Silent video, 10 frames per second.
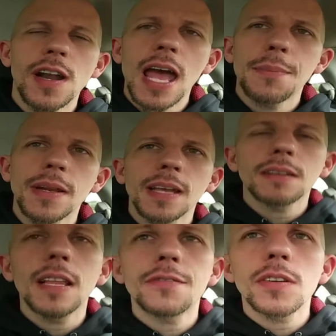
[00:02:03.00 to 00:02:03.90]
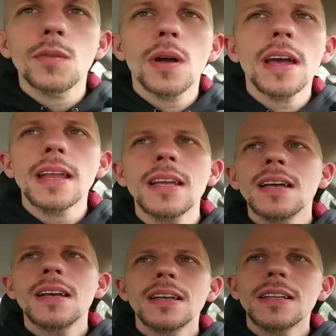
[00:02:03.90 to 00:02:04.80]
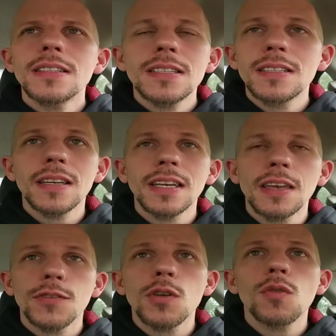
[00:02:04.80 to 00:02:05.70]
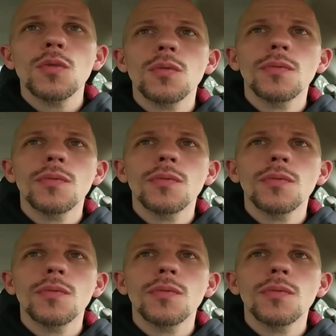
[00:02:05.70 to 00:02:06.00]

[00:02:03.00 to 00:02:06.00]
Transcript: happening left and right, it's just like if you